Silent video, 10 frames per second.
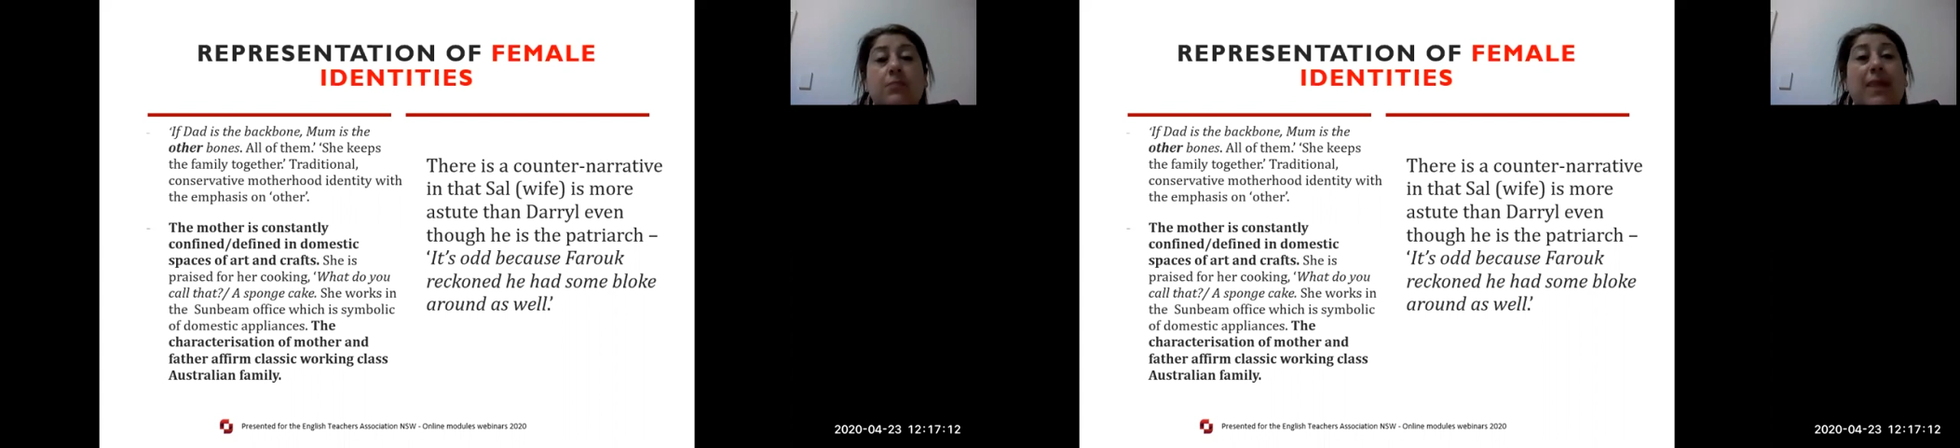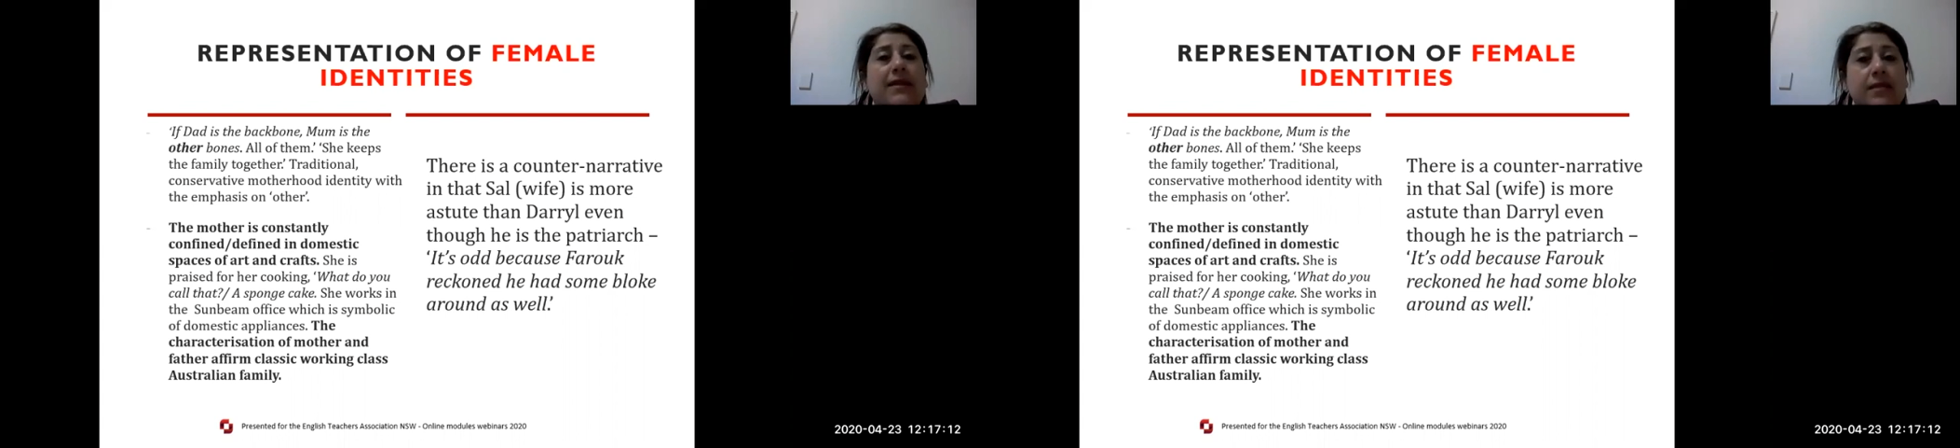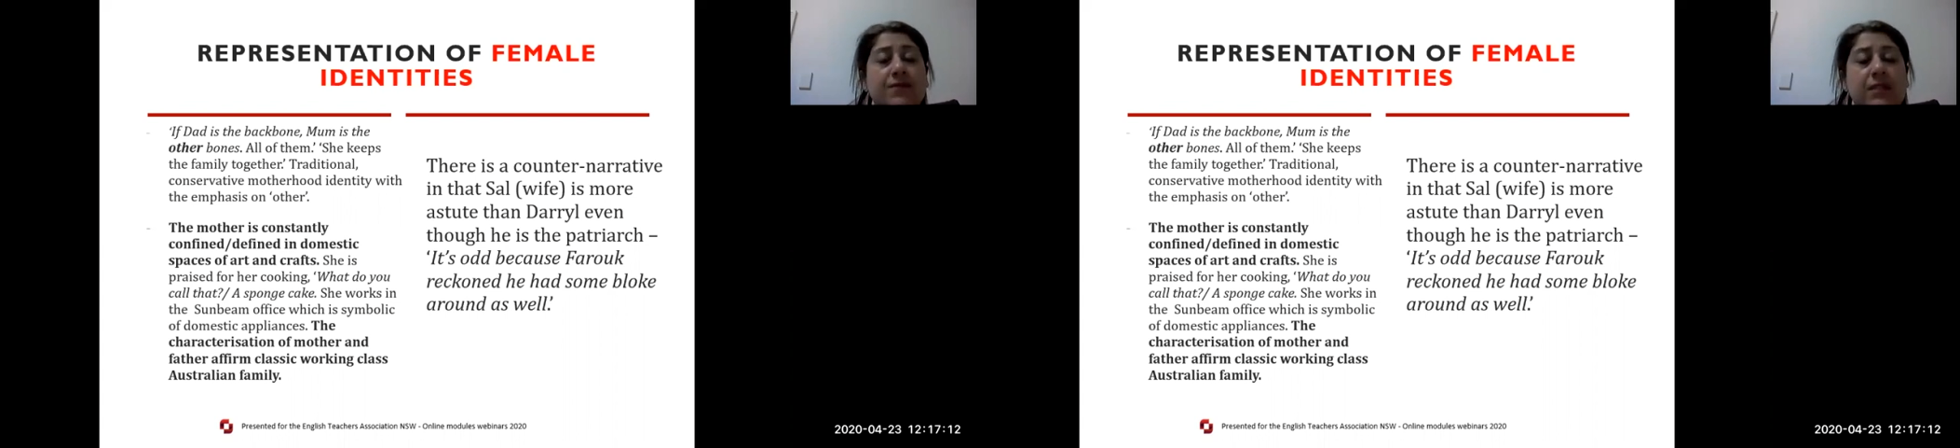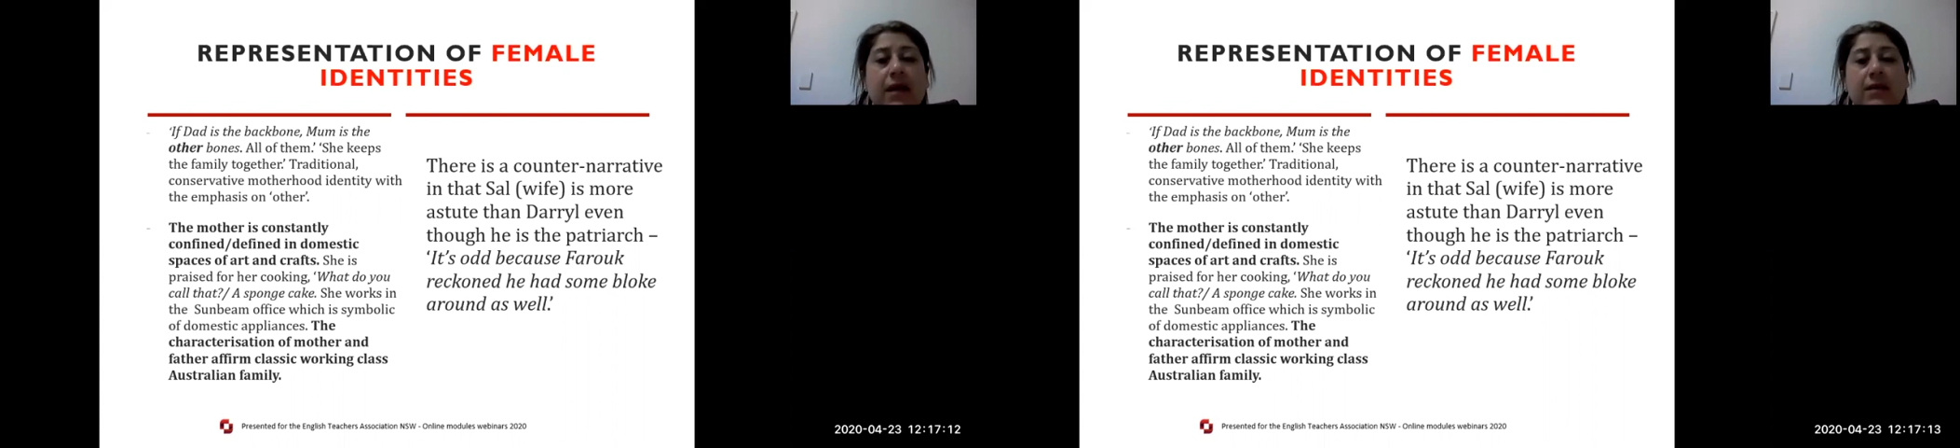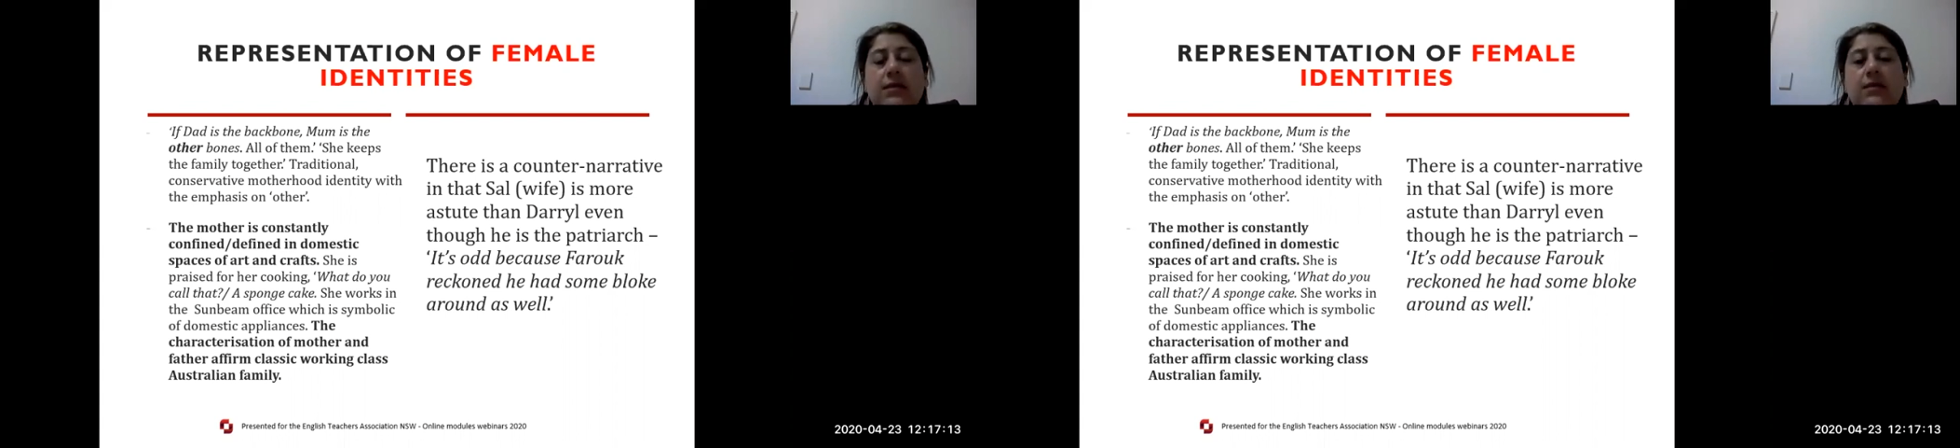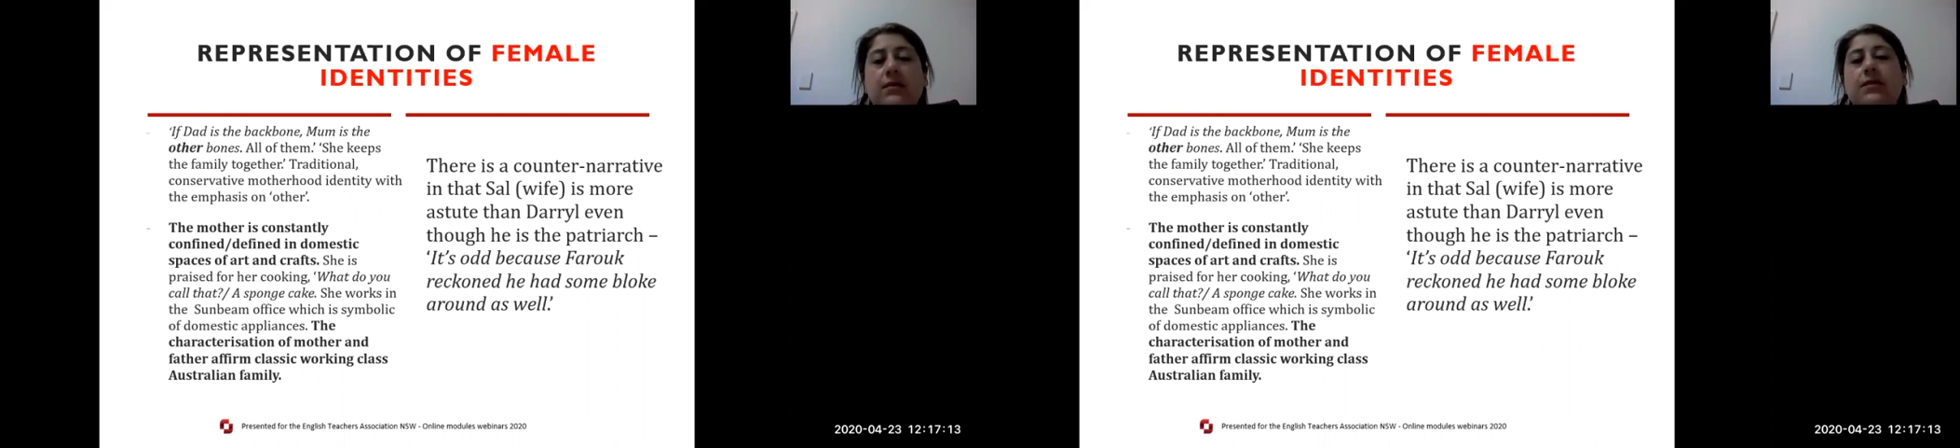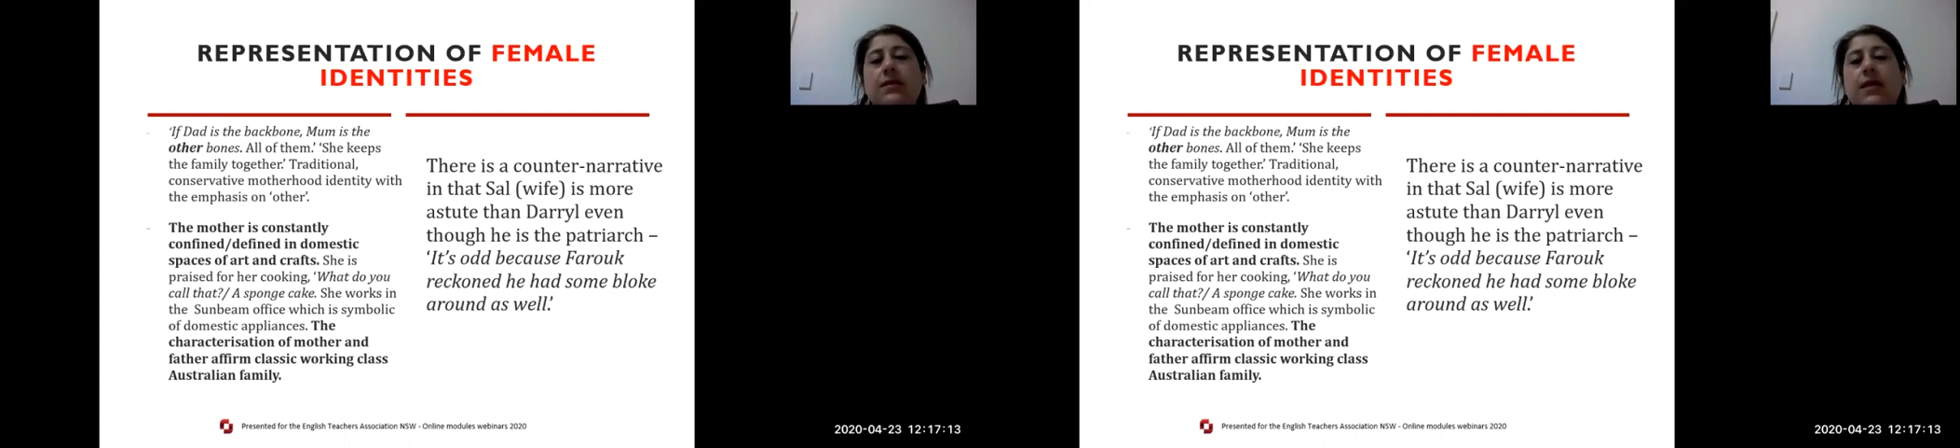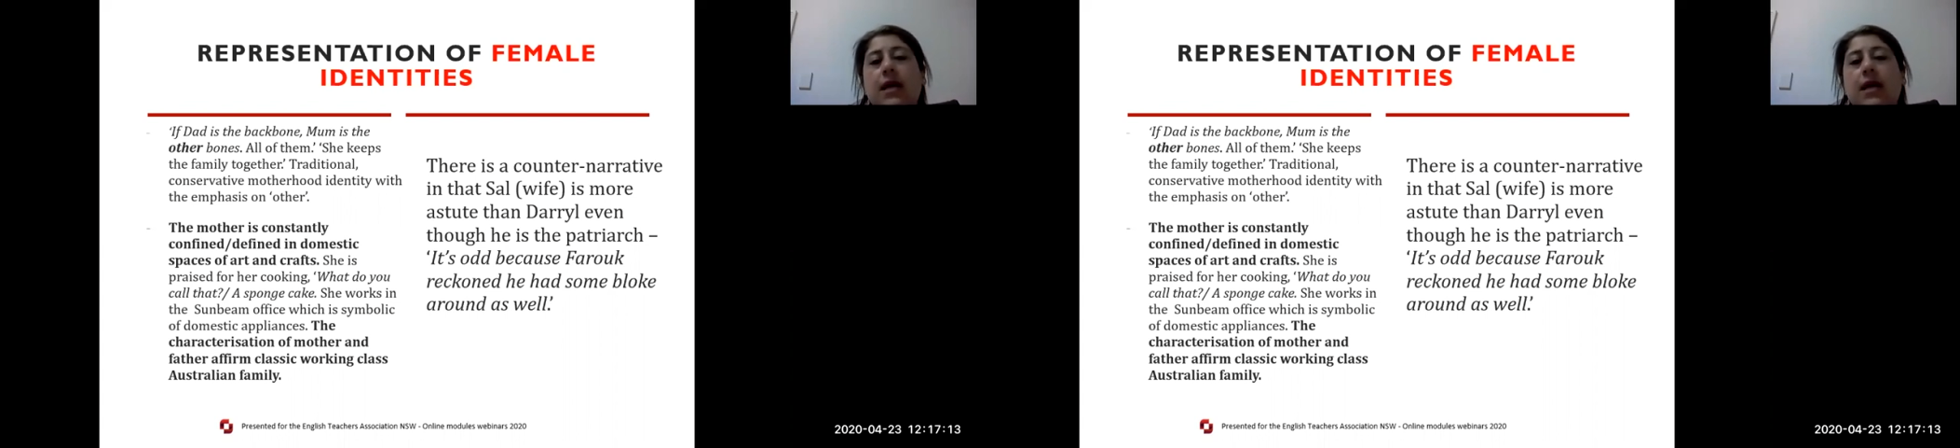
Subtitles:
in the passive spaces,